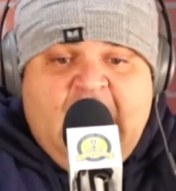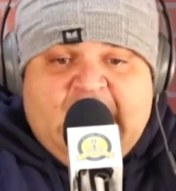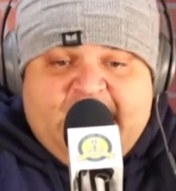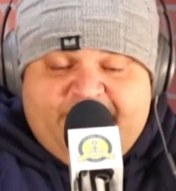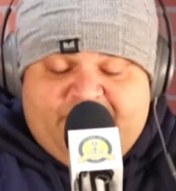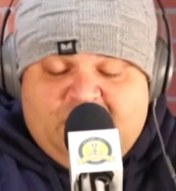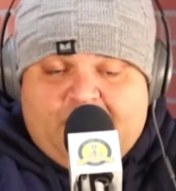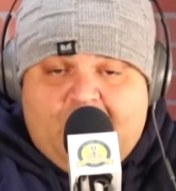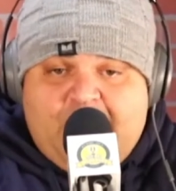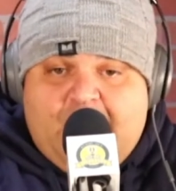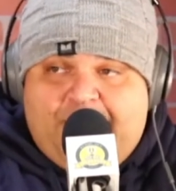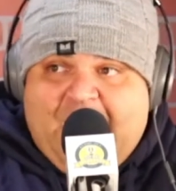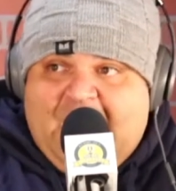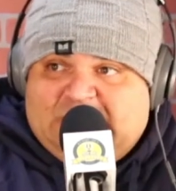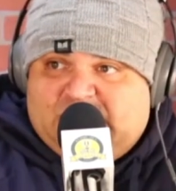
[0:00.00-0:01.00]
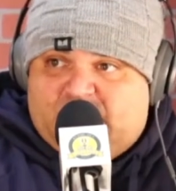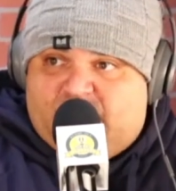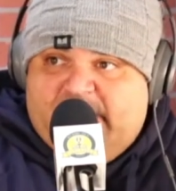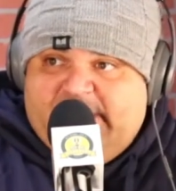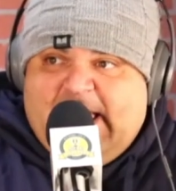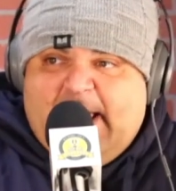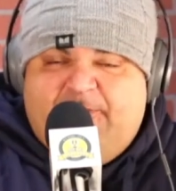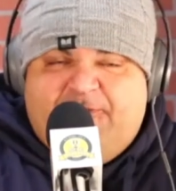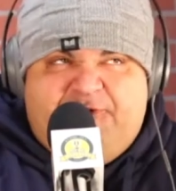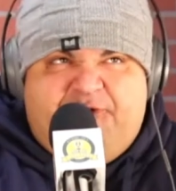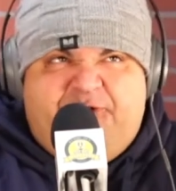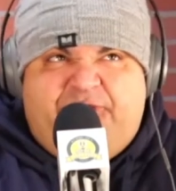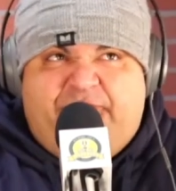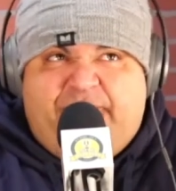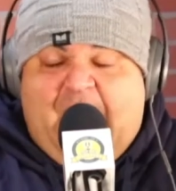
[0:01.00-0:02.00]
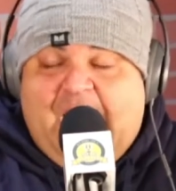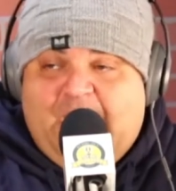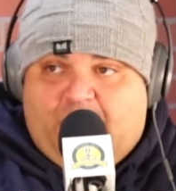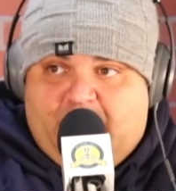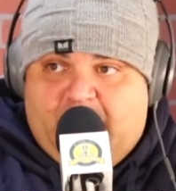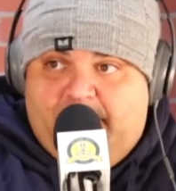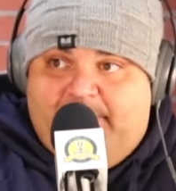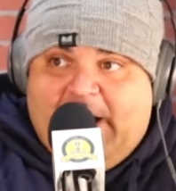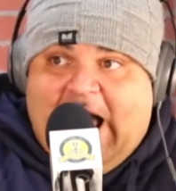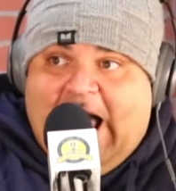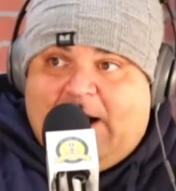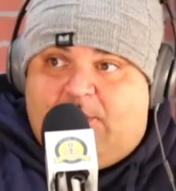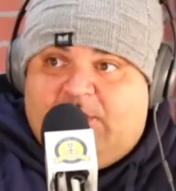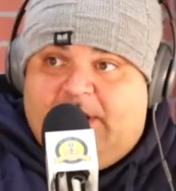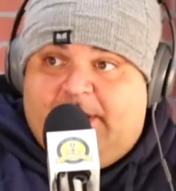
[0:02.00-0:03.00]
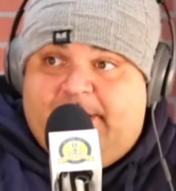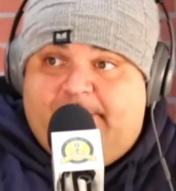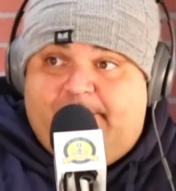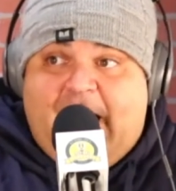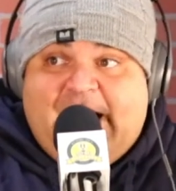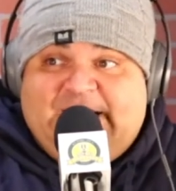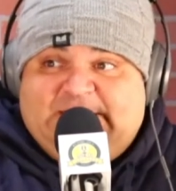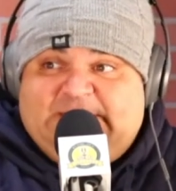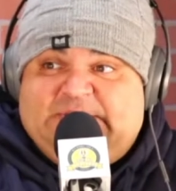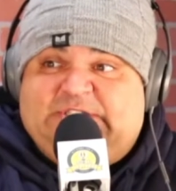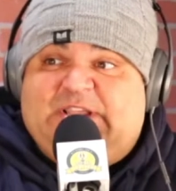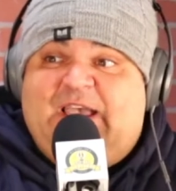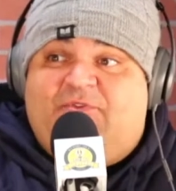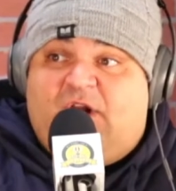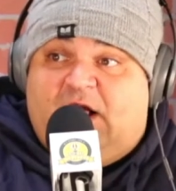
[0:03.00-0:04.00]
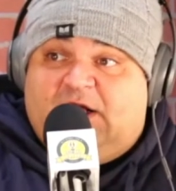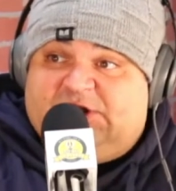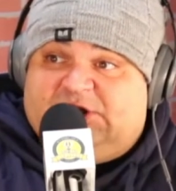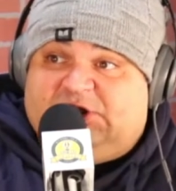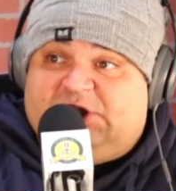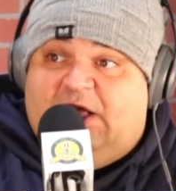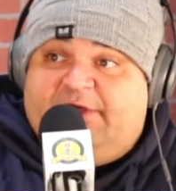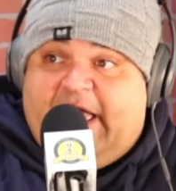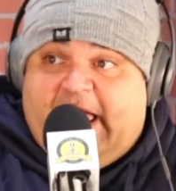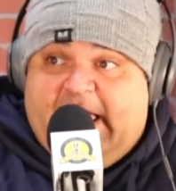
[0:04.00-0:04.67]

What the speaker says: Even though my man Patrick Reed came firing back with a -7 on Sunday.